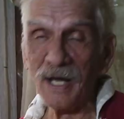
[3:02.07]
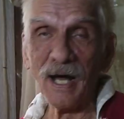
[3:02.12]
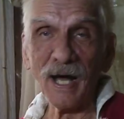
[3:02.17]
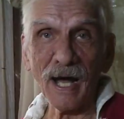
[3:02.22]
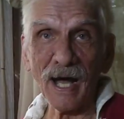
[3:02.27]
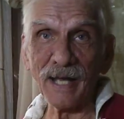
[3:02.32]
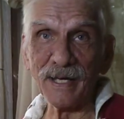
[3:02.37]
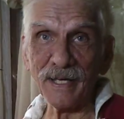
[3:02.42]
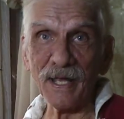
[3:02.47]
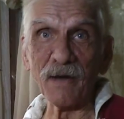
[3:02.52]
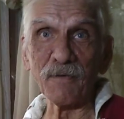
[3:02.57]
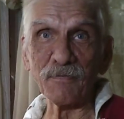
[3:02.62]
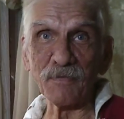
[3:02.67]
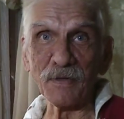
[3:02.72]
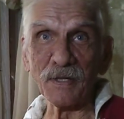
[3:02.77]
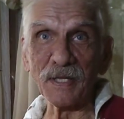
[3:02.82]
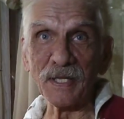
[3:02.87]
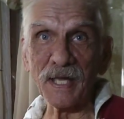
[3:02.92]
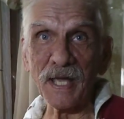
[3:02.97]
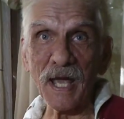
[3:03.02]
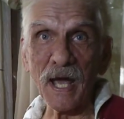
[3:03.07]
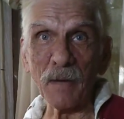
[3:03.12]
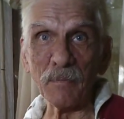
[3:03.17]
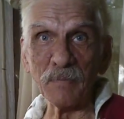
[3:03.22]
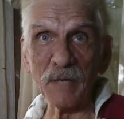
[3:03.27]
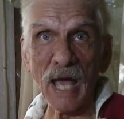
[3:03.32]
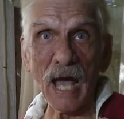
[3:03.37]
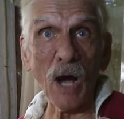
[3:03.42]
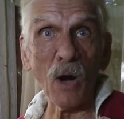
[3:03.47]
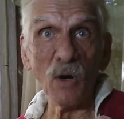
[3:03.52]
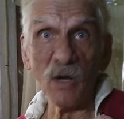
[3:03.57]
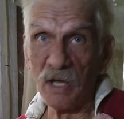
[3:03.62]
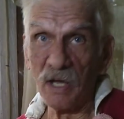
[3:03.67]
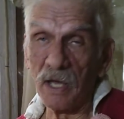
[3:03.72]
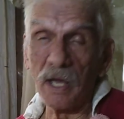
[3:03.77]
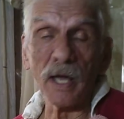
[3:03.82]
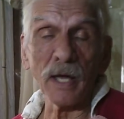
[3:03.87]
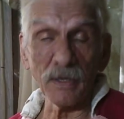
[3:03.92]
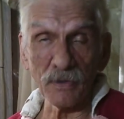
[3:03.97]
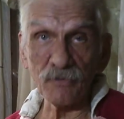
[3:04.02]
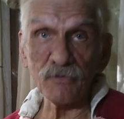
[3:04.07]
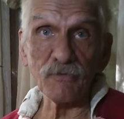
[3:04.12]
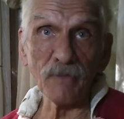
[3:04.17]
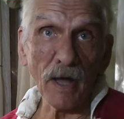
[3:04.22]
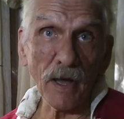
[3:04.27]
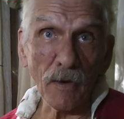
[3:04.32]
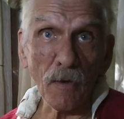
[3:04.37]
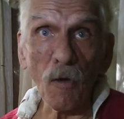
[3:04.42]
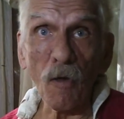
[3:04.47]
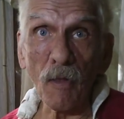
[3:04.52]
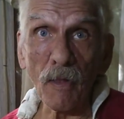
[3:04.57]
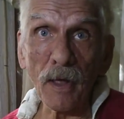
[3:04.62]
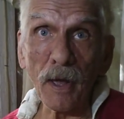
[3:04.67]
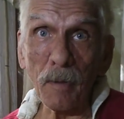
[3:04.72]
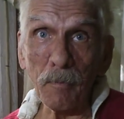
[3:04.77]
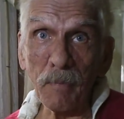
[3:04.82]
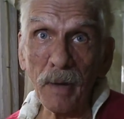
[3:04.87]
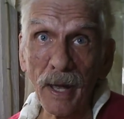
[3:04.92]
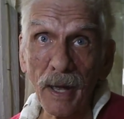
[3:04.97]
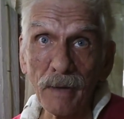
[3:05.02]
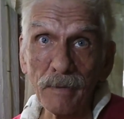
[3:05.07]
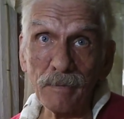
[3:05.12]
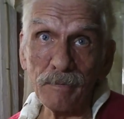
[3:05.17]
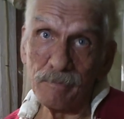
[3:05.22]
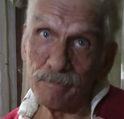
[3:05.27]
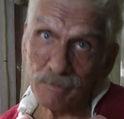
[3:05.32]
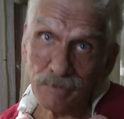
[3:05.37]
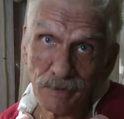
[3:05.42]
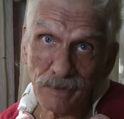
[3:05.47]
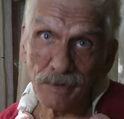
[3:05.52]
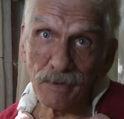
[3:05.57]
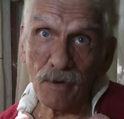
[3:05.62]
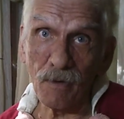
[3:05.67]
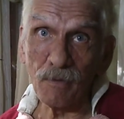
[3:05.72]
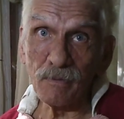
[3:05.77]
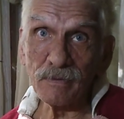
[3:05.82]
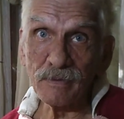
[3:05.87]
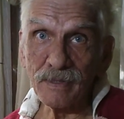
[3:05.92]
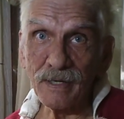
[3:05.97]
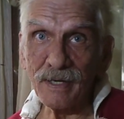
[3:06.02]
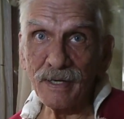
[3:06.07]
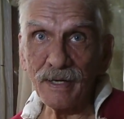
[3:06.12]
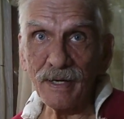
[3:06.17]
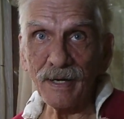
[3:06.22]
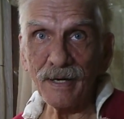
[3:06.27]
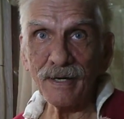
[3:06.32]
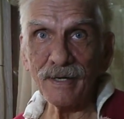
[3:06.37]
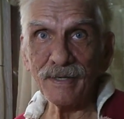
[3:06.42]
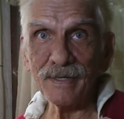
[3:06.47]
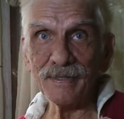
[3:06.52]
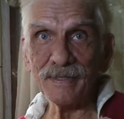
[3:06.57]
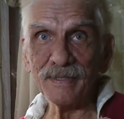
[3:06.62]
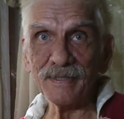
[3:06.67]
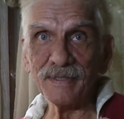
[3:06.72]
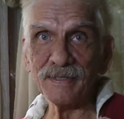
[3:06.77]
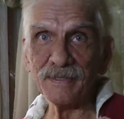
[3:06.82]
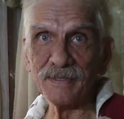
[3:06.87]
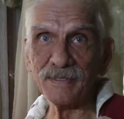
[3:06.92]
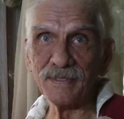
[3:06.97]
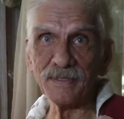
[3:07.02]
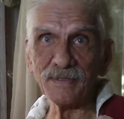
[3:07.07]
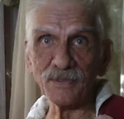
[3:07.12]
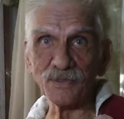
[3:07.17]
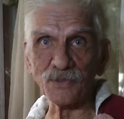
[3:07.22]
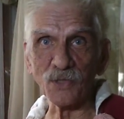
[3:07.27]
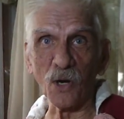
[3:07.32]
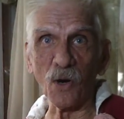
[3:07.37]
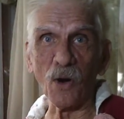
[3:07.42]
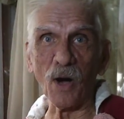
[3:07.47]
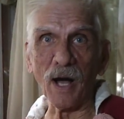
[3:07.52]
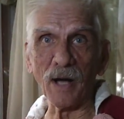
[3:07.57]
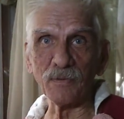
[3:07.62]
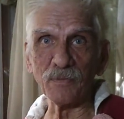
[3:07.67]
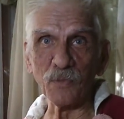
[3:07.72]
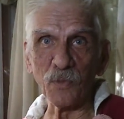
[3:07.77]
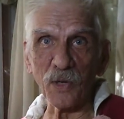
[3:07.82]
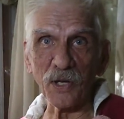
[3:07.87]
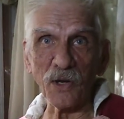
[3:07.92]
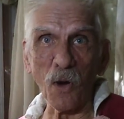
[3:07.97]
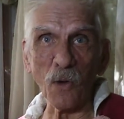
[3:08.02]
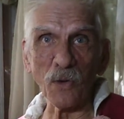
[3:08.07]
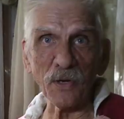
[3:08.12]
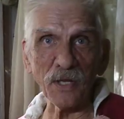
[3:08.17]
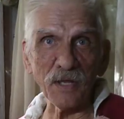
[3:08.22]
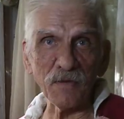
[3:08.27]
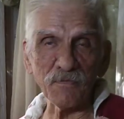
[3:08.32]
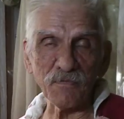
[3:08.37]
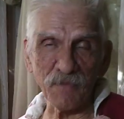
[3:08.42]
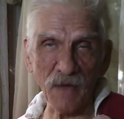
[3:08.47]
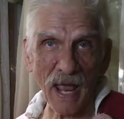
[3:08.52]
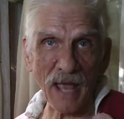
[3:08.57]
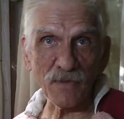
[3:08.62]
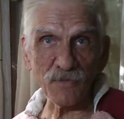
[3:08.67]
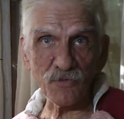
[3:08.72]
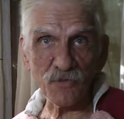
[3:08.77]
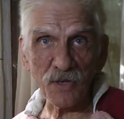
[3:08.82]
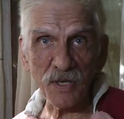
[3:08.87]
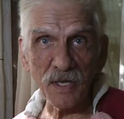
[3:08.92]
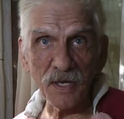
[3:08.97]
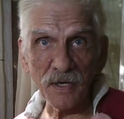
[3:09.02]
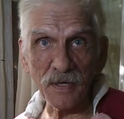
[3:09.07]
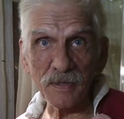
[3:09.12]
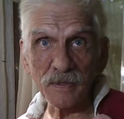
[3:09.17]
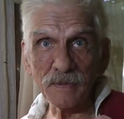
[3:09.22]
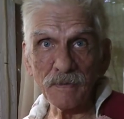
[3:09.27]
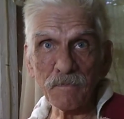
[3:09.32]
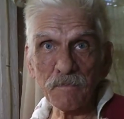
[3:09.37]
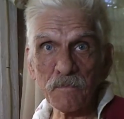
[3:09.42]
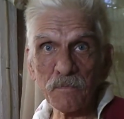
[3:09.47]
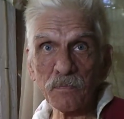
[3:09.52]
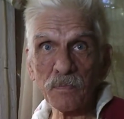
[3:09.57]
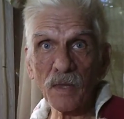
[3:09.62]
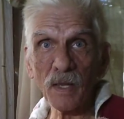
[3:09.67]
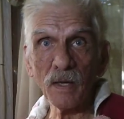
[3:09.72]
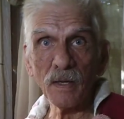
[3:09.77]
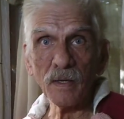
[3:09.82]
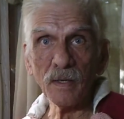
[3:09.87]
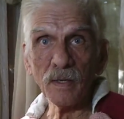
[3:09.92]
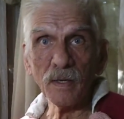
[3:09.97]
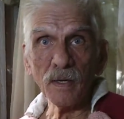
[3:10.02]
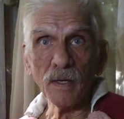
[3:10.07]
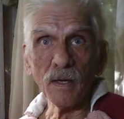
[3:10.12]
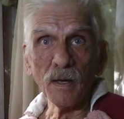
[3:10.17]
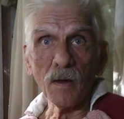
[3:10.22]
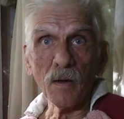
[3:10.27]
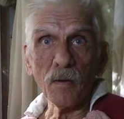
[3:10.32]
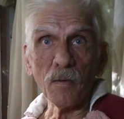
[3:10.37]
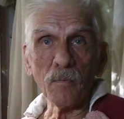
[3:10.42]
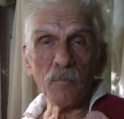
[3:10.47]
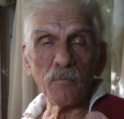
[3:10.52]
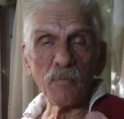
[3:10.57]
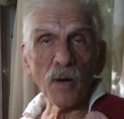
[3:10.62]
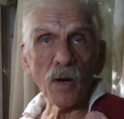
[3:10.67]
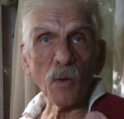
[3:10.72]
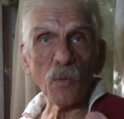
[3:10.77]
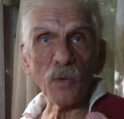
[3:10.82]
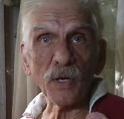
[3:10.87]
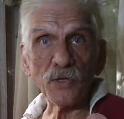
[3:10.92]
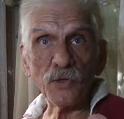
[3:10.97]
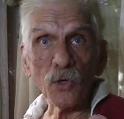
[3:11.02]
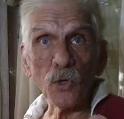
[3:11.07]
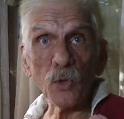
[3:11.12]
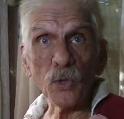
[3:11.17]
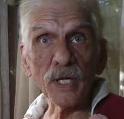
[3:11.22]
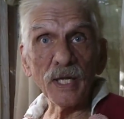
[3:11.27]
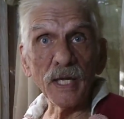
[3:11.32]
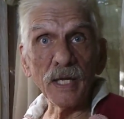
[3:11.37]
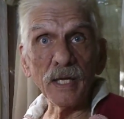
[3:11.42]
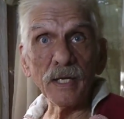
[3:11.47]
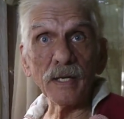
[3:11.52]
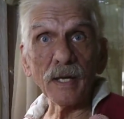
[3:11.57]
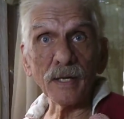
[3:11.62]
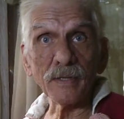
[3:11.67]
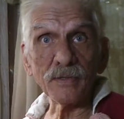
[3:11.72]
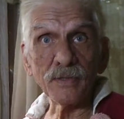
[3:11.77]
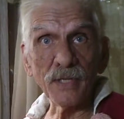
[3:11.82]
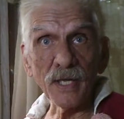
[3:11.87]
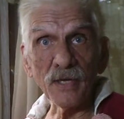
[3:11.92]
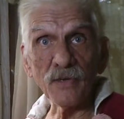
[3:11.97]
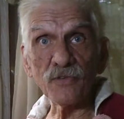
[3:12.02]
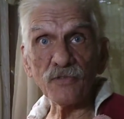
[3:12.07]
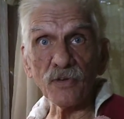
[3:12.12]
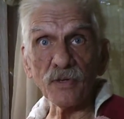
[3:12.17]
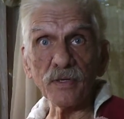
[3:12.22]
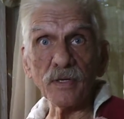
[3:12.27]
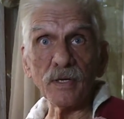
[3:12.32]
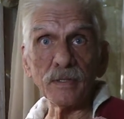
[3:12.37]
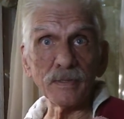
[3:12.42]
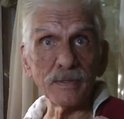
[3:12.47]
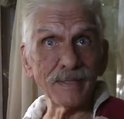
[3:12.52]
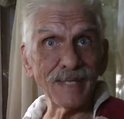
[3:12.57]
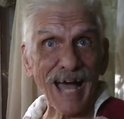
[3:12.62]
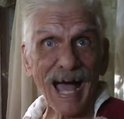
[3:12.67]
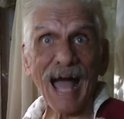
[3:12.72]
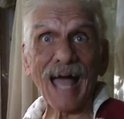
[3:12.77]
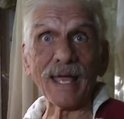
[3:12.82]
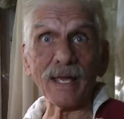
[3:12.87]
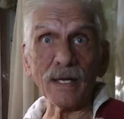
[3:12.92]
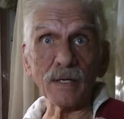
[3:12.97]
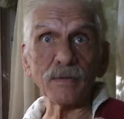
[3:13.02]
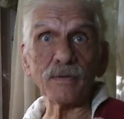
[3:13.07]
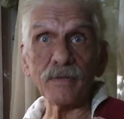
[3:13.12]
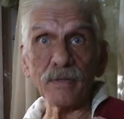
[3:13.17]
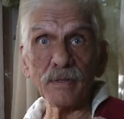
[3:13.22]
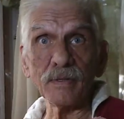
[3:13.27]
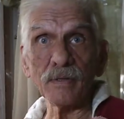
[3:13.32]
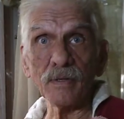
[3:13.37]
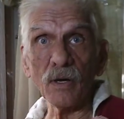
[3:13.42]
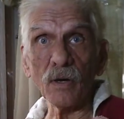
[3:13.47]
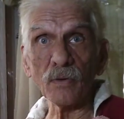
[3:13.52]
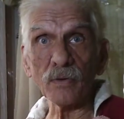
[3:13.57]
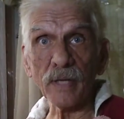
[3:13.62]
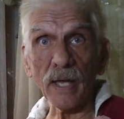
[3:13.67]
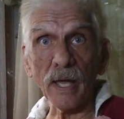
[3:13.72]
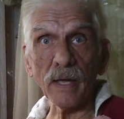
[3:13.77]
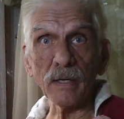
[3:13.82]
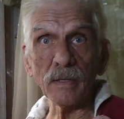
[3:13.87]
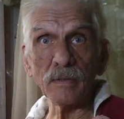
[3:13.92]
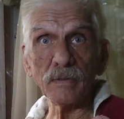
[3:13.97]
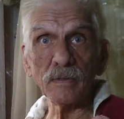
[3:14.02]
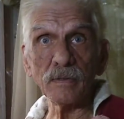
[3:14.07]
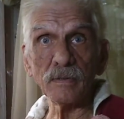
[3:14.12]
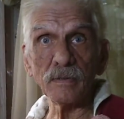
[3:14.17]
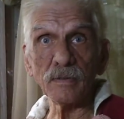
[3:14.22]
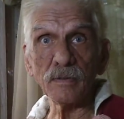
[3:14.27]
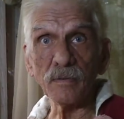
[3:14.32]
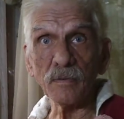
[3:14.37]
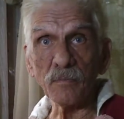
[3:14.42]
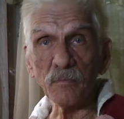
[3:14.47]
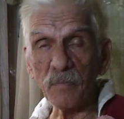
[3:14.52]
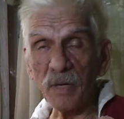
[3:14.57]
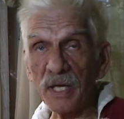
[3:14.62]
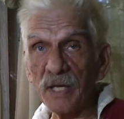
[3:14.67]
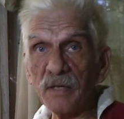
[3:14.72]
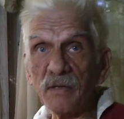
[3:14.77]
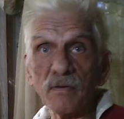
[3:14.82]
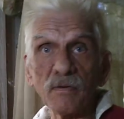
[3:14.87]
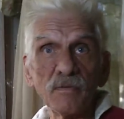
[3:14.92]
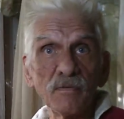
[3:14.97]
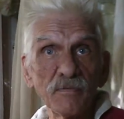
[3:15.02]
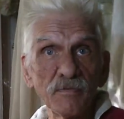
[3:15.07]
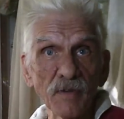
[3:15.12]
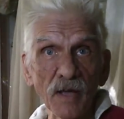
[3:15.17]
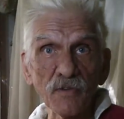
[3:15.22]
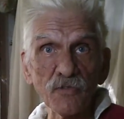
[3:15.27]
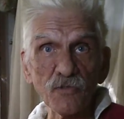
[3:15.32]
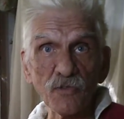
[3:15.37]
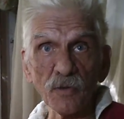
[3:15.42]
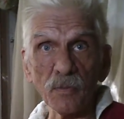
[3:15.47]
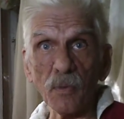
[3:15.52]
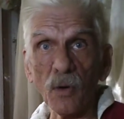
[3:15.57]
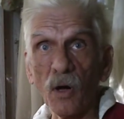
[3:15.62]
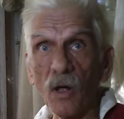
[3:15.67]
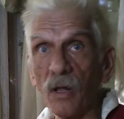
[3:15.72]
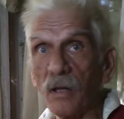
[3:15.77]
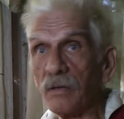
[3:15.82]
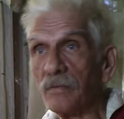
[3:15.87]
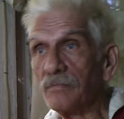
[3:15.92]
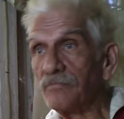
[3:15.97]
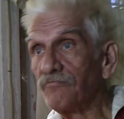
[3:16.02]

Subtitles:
I definitely am now, and it's not all that bad, you know. So we don't eat fancy here, but we do eat a decent diet. Okay, meat, vegetable,